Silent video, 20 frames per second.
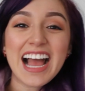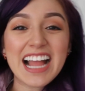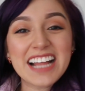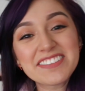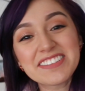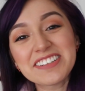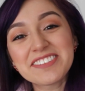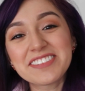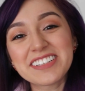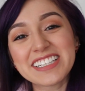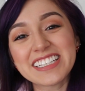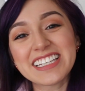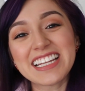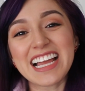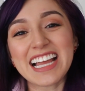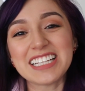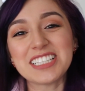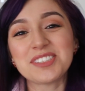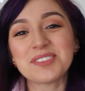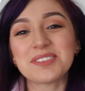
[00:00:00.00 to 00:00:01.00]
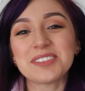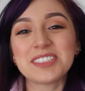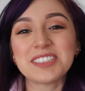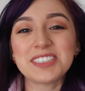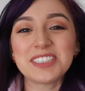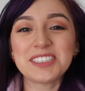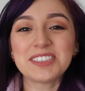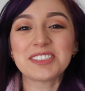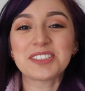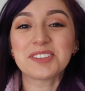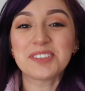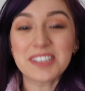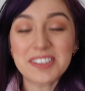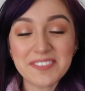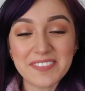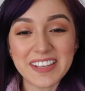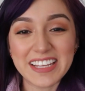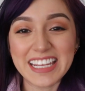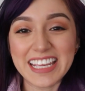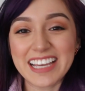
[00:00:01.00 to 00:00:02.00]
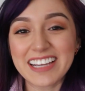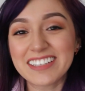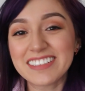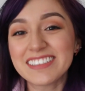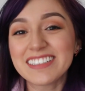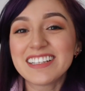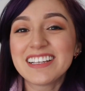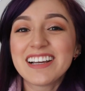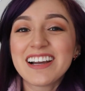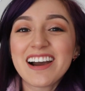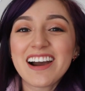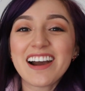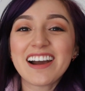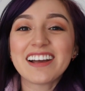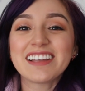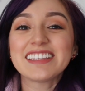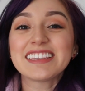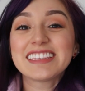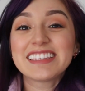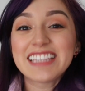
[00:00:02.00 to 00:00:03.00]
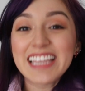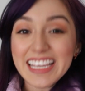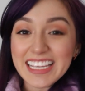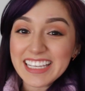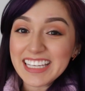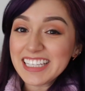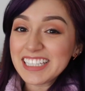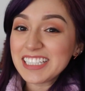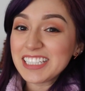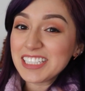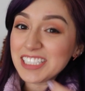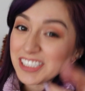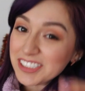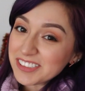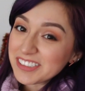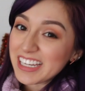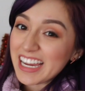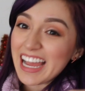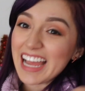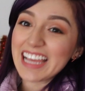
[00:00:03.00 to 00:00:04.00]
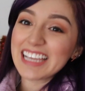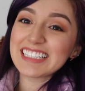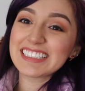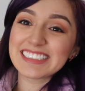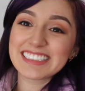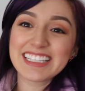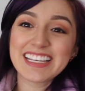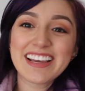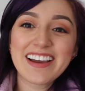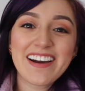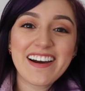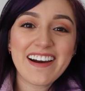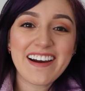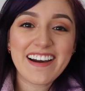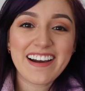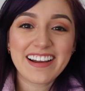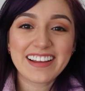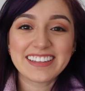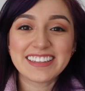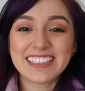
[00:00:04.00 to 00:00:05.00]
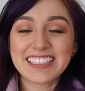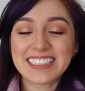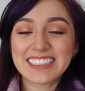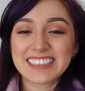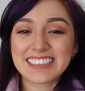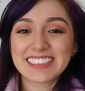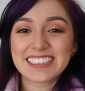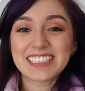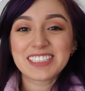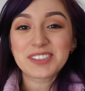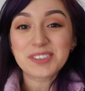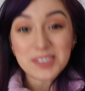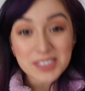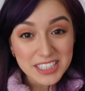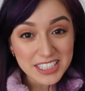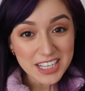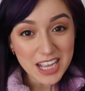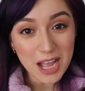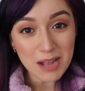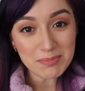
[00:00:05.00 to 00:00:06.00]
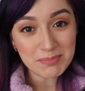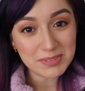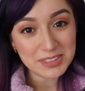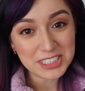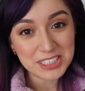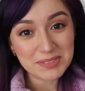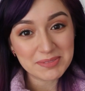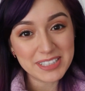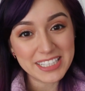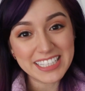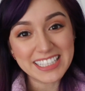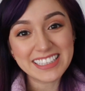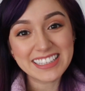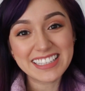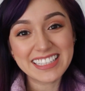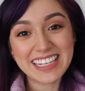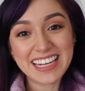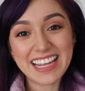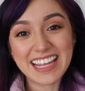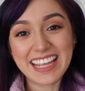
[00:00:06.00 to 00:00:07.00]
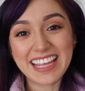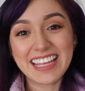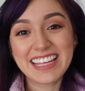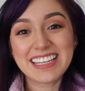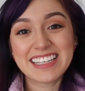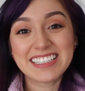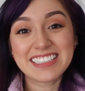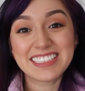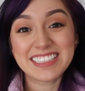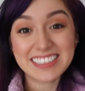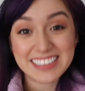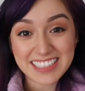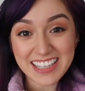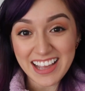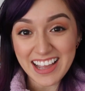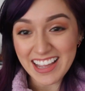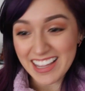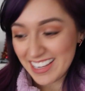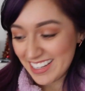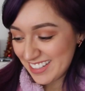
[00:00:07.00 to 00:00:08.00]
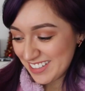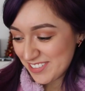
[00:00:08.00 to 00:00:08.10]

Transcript: Hi everyone. I just want to do a quick video on thanking you guys on this cool accomplishment that I just got.